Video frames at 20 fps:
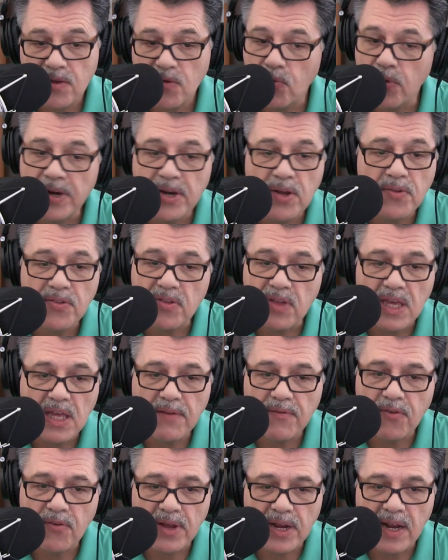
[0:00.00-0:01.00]
We don't see
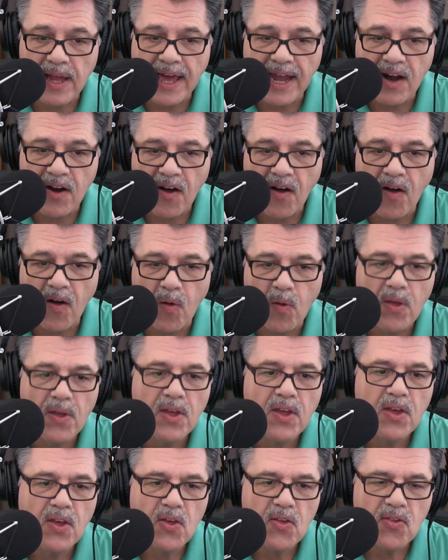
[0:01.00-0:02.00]
infrared light at all.
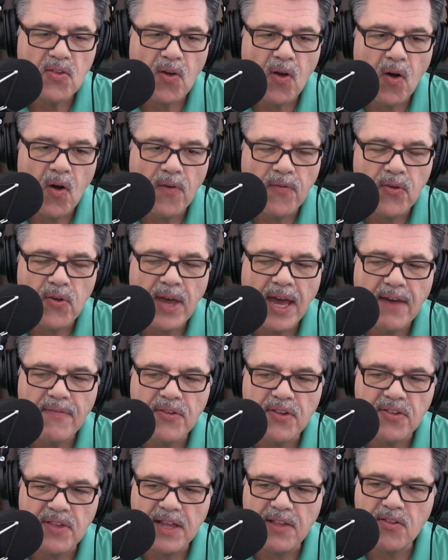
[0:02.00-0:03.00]
So if you have
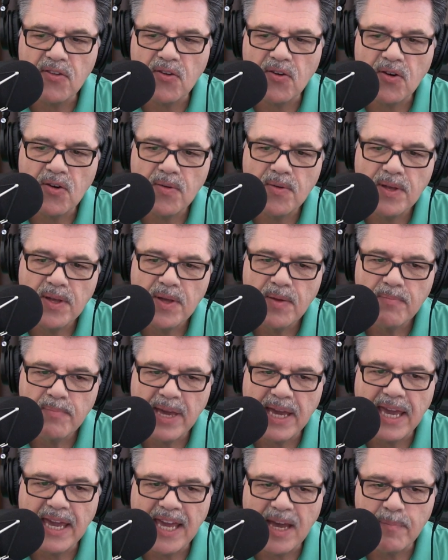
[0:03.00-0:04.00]
the sensor
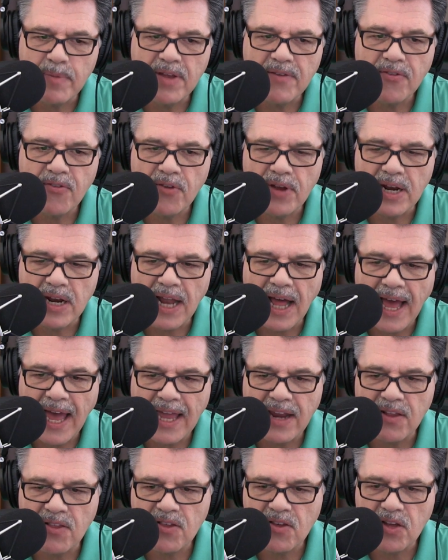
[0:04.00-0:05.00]
picking up infrared
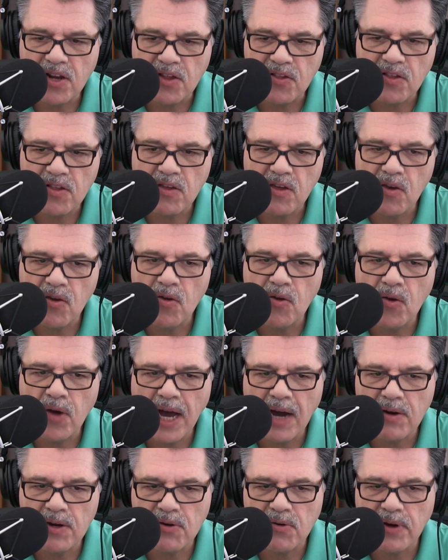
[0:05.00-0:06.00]
light, it's going to skew
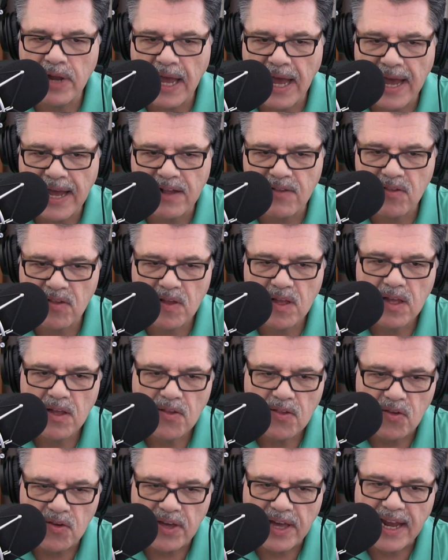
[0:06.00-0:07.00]
how it reacts.
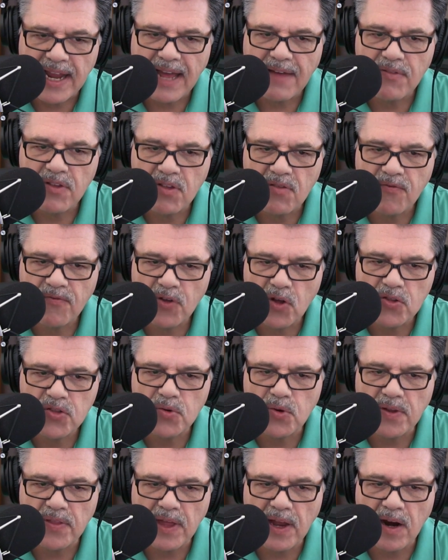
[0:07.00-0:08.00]
So you got to have this
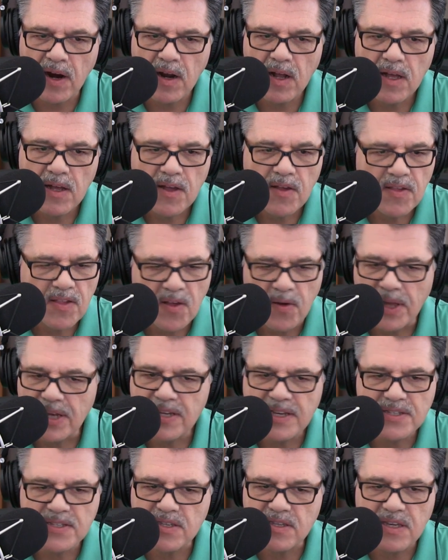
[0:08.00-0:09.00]
filter in there so it
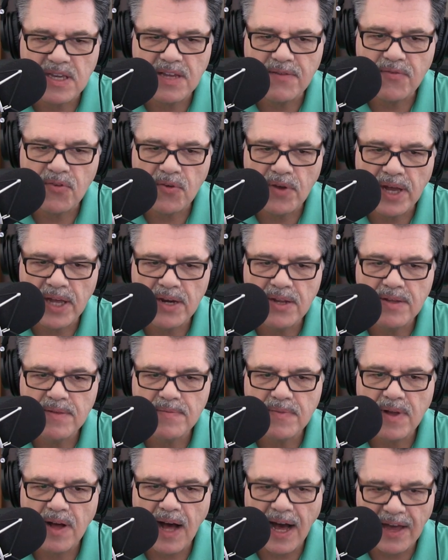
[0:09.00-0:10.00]
doesn't see infrared
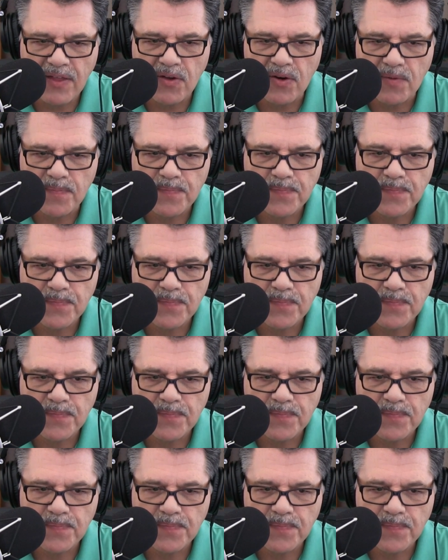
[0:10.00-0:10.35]
either.